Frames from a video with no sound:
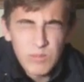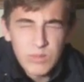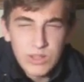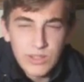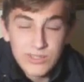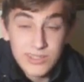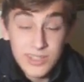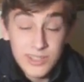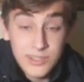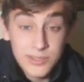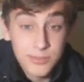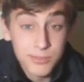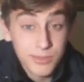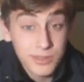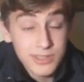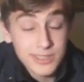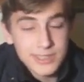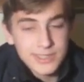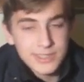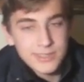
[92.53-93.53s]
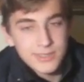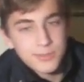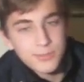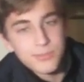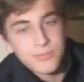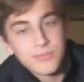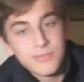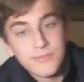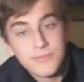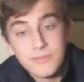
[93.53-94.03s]
Blues under police
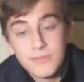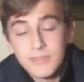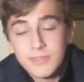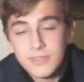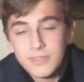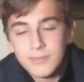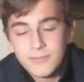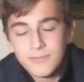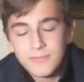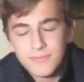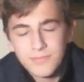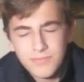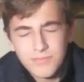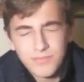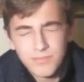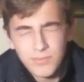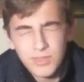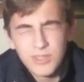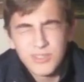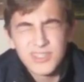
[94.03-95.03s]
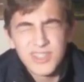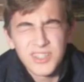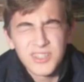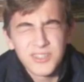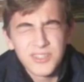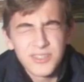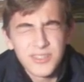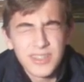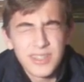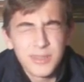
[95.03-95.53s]
Blues
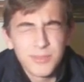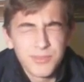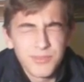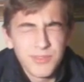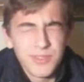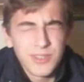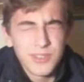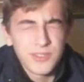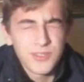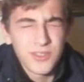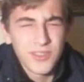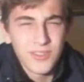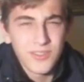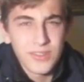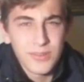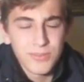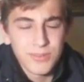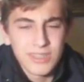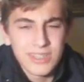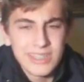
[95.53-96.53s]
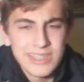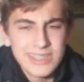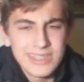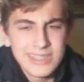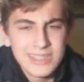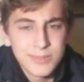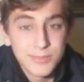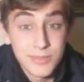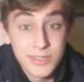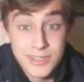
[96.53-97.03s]
under the control of the police,
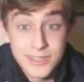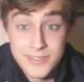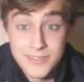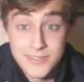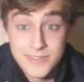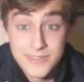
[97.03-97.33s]
but